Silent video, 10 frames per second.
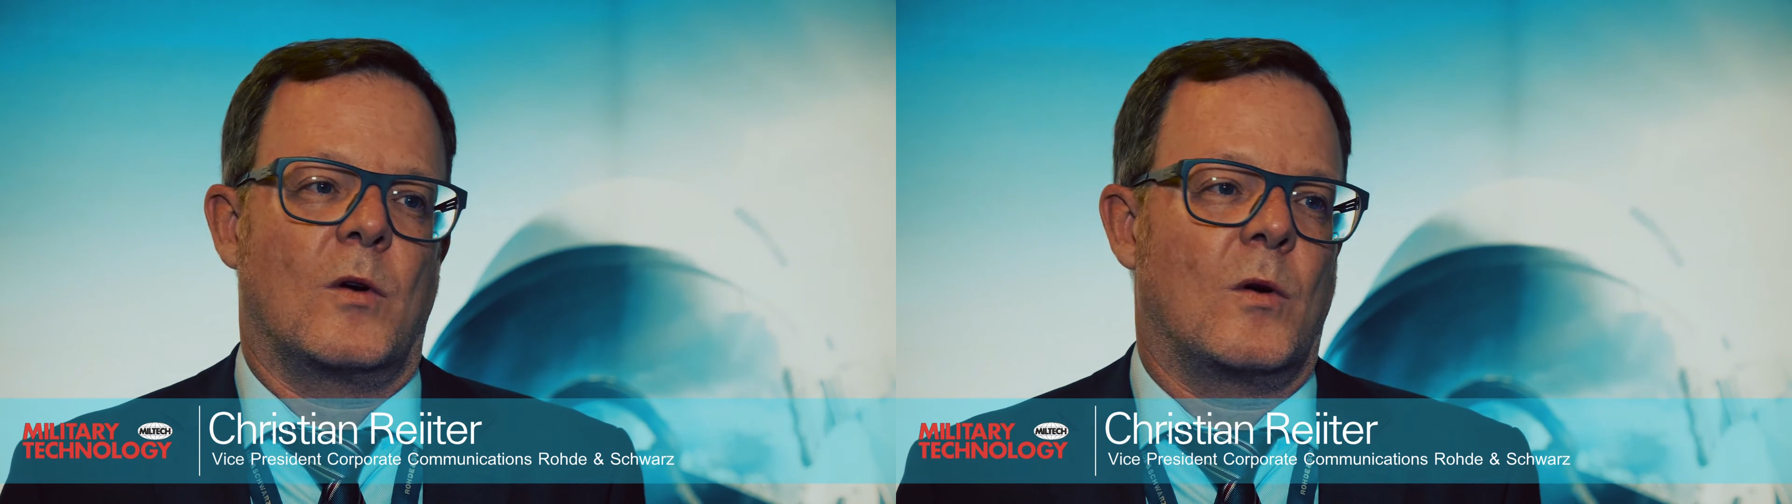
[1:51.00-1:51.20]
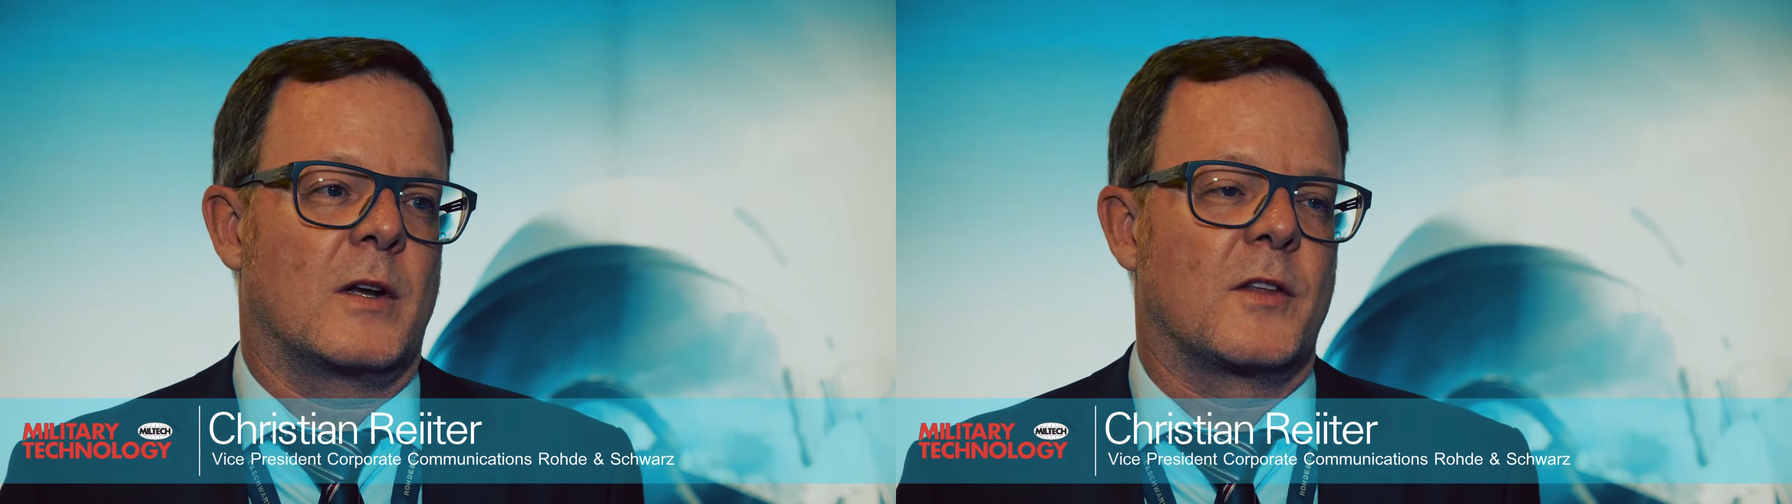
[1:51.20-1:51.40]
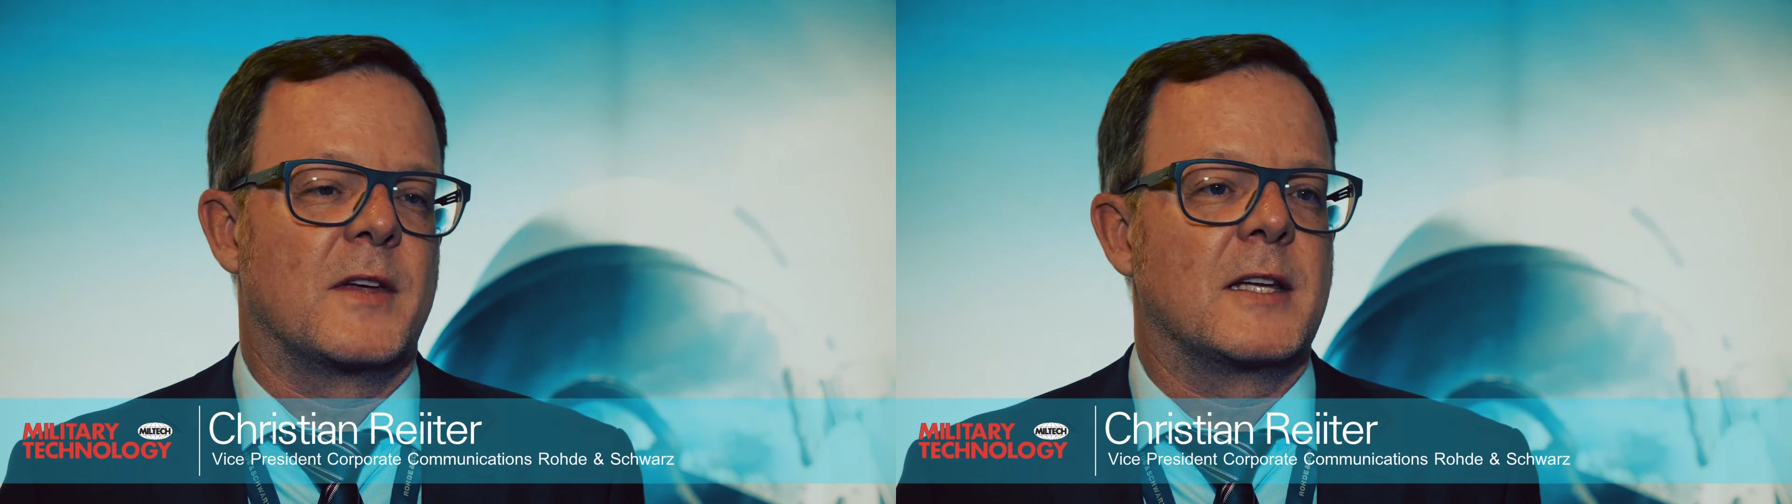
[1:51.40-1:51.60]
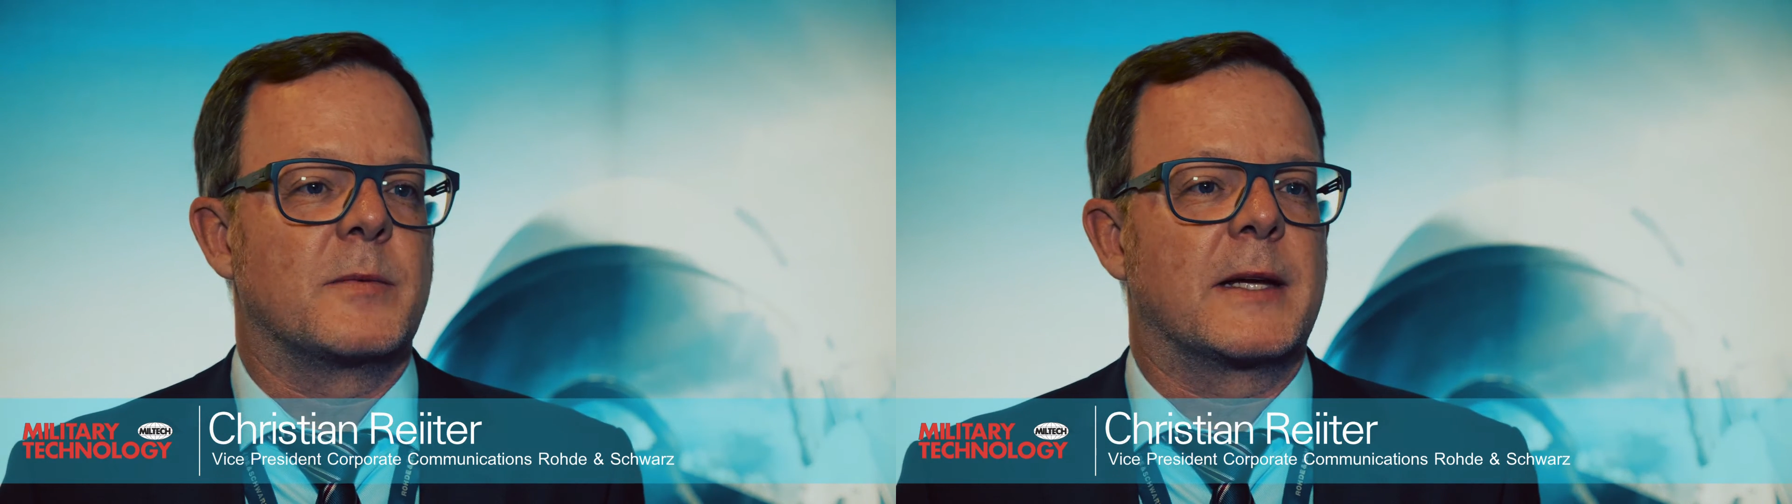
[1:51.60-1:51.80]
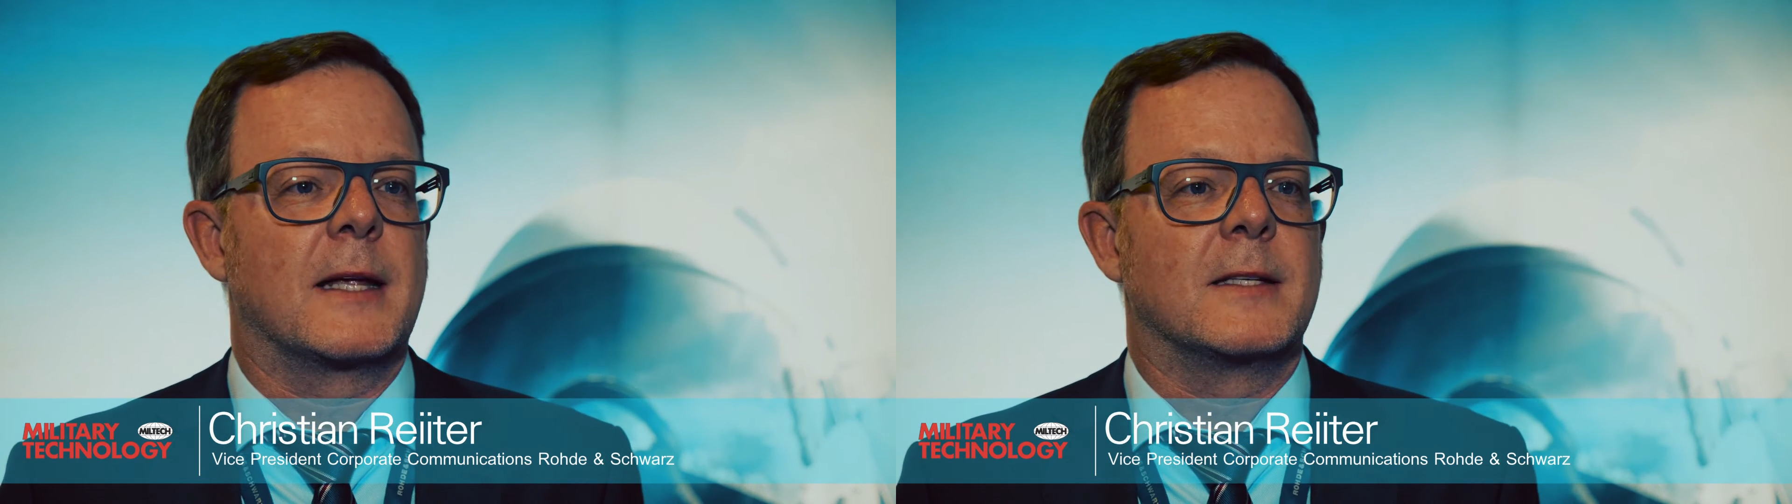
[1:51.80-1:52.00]
all the things
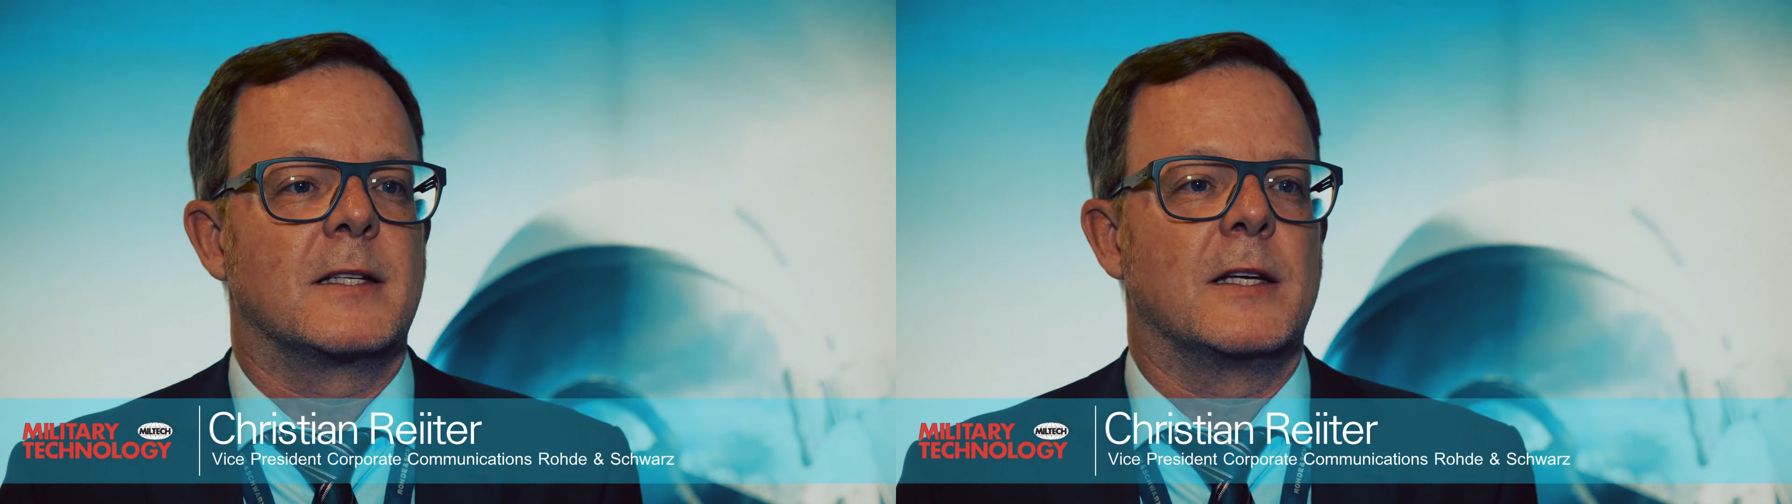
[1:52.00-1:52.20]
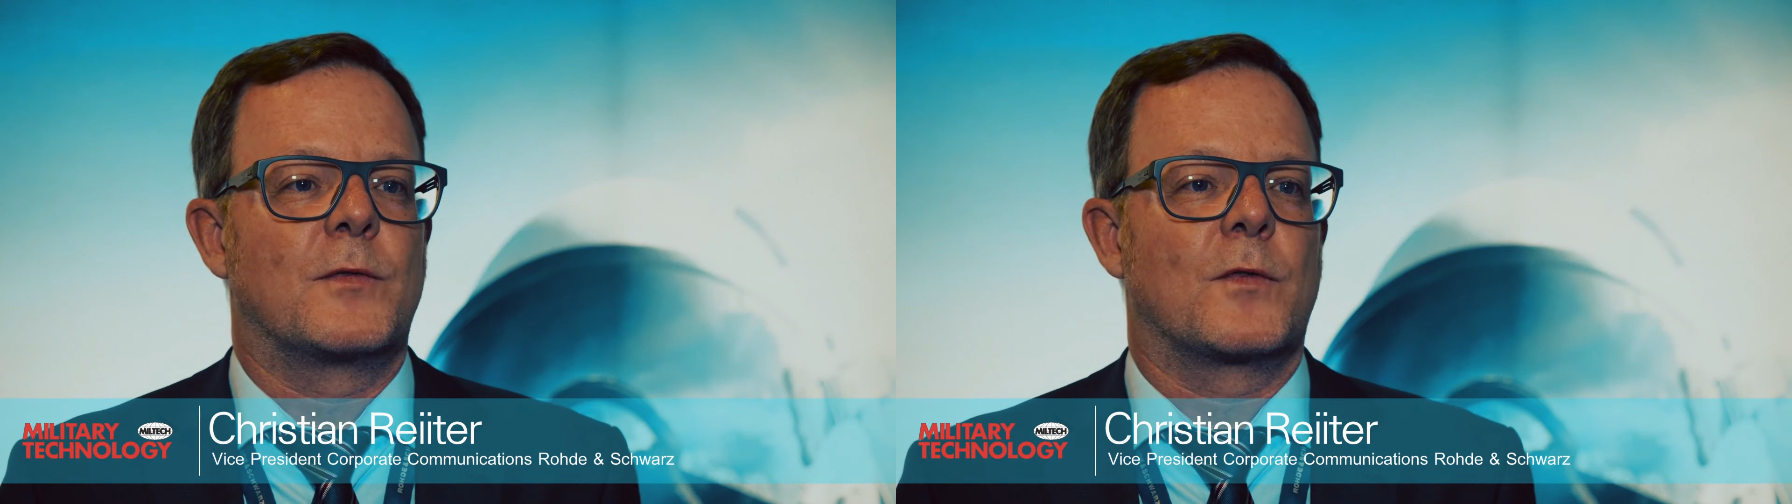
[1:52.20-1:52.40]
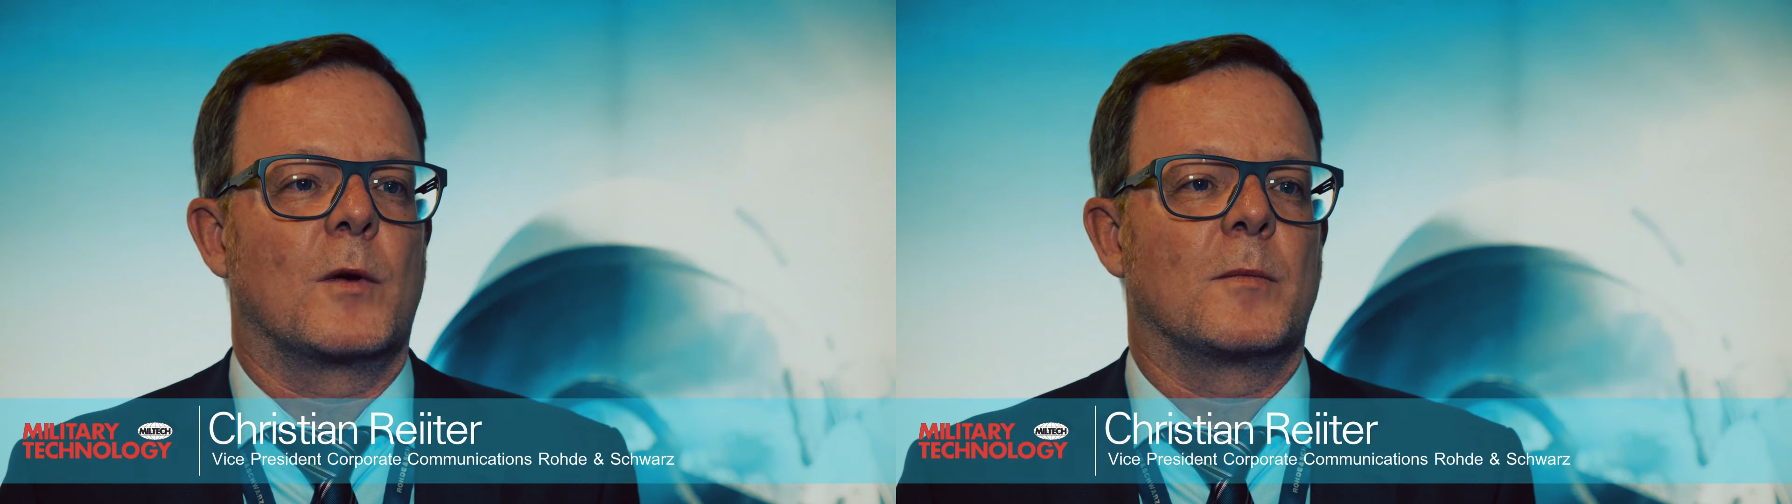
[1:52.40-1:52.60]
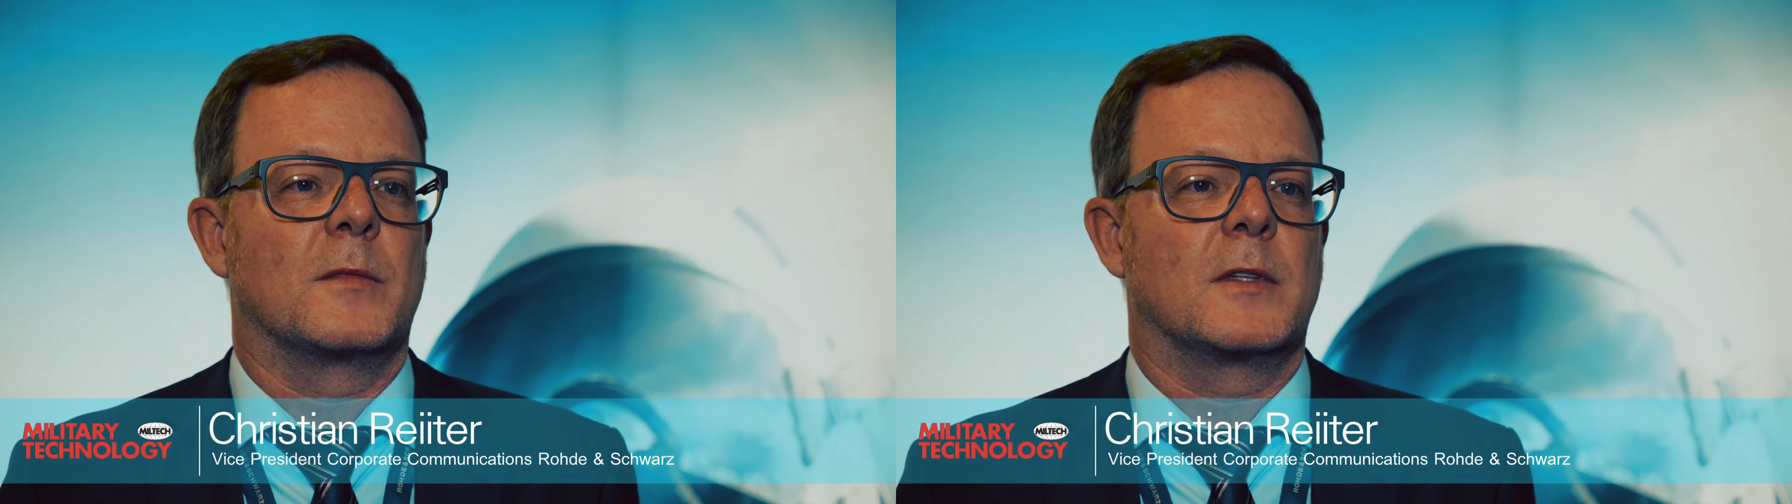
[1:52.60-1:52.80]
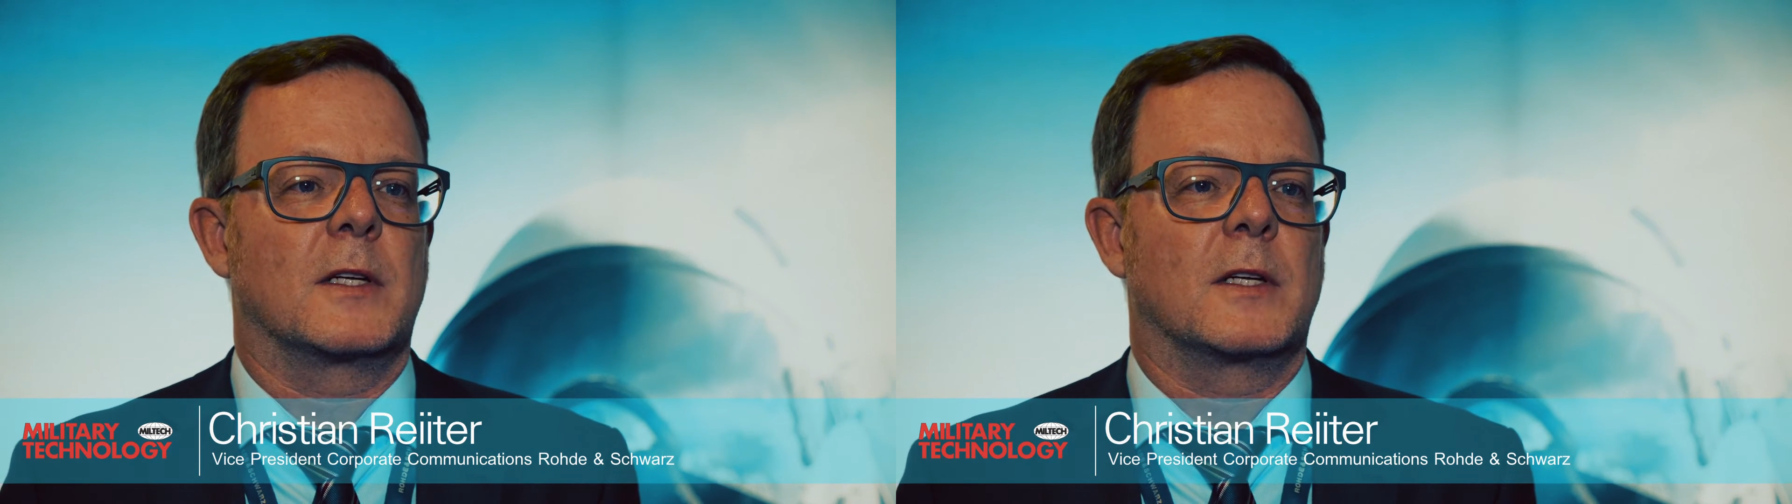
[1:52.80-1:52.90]
we can see from